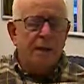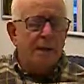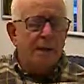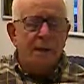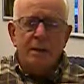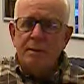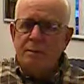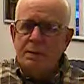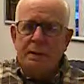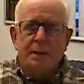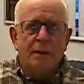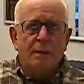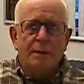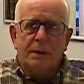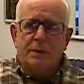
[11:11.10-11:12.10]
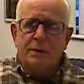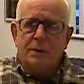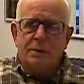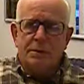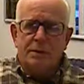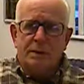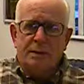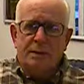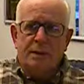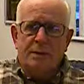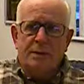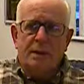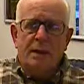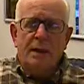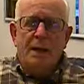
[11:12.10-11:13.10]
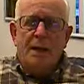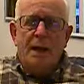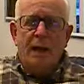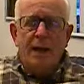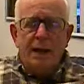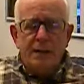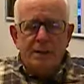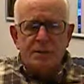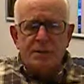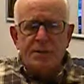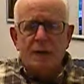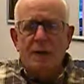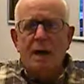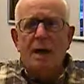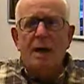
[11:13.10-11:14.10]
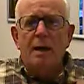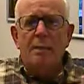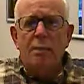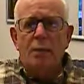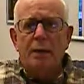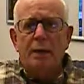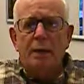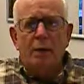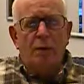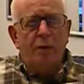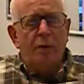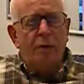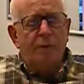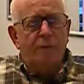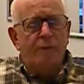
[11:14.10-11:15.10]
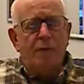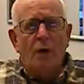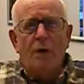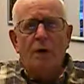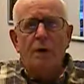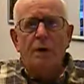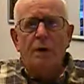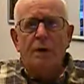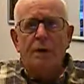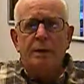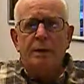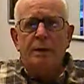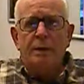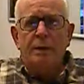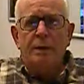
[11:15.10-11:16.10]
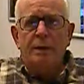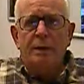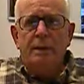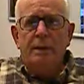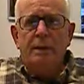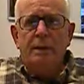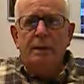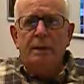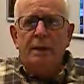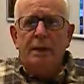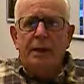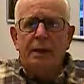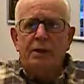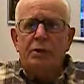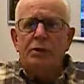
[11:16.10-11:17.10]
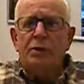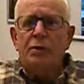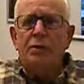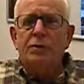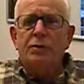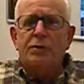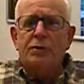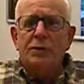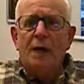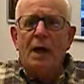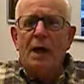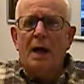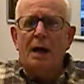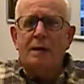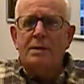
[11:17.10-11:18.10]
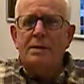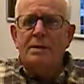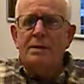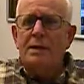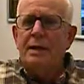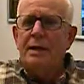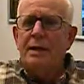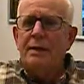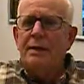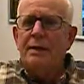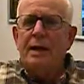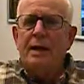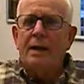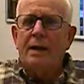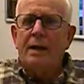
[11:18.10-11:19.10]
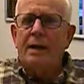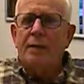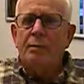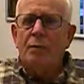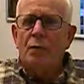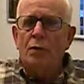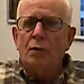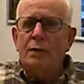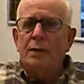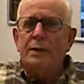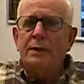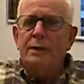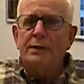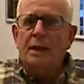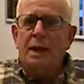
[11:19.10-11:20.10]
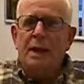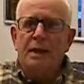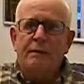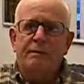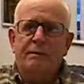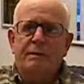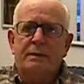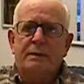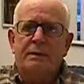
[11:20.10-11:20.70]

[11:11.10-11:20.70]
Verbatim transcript: He didn't become a Christian. And as time went on forward, he chose not to hear that anymore in his life.